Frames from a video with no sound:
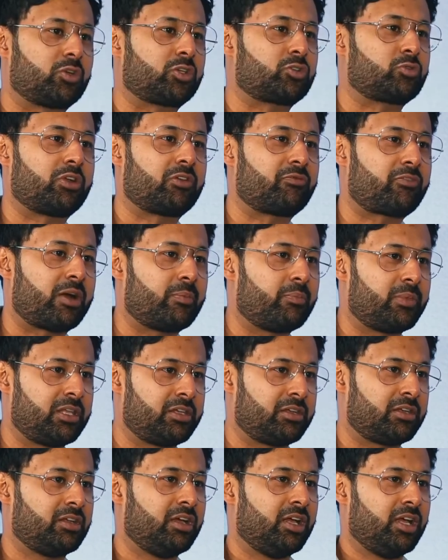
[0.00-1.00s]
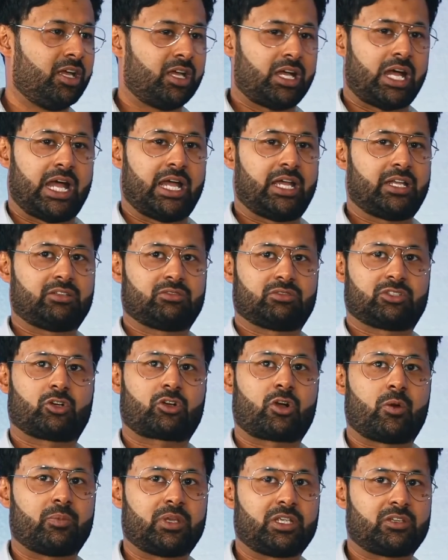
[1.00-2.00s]
to a 25 million and your
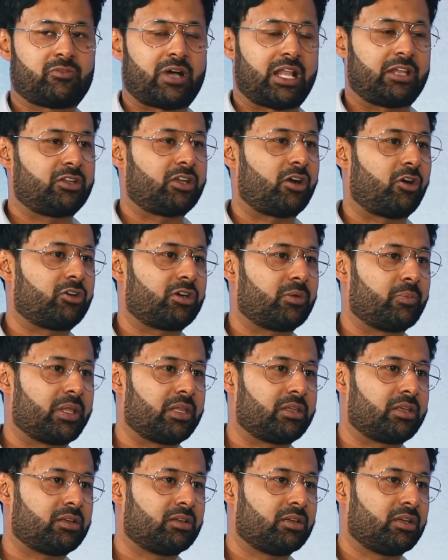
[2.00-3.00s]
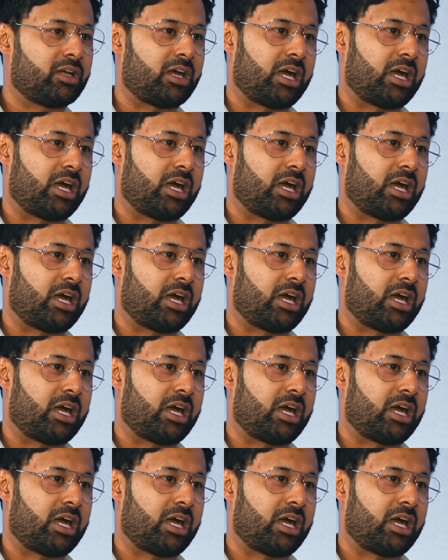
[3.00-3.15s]
company is valued at 100 million